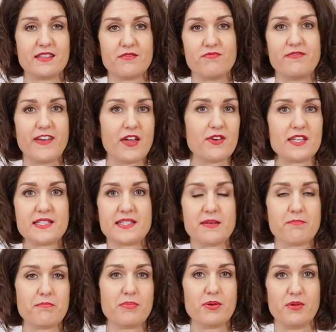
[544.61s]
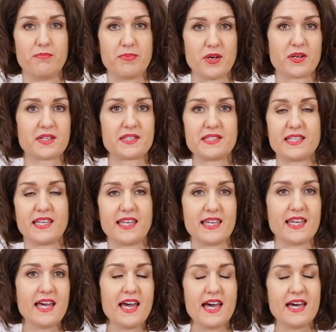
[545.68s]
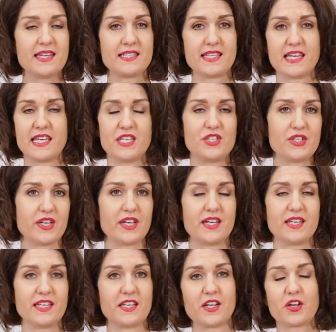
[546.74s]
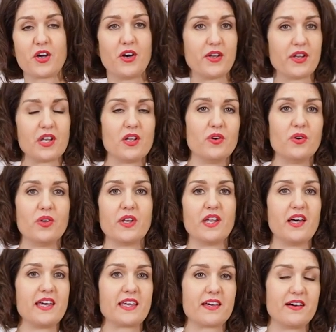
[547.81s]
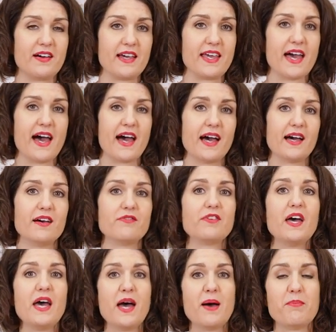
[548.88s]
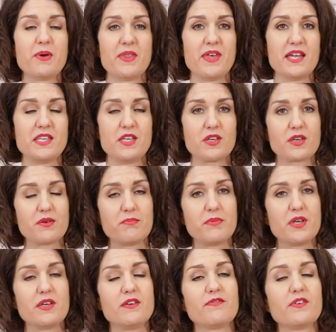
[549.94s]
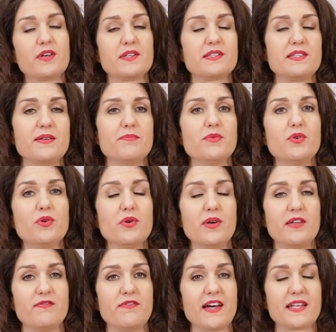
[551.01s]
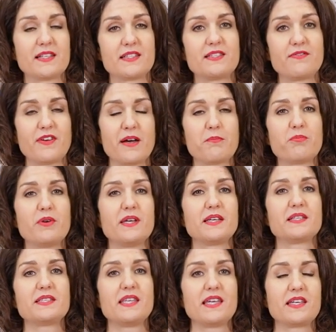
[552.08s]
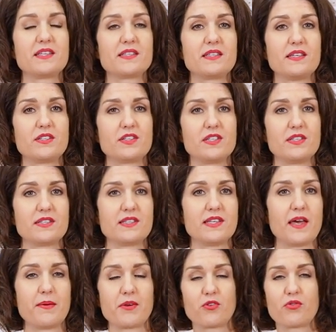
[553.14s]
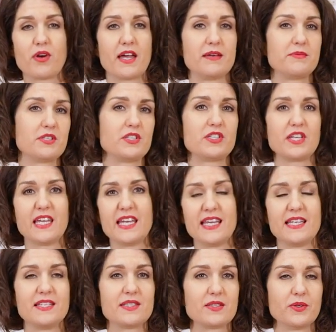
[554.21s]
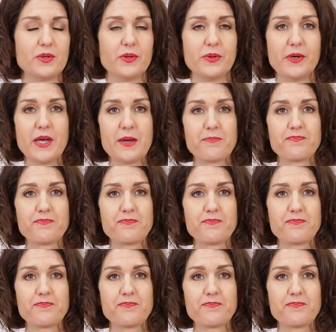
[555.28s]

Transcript: the very simple boxy t-shirt in a cotton lawn like I have, but then you can move on to more advanced fabrics, things such as crepe de chines or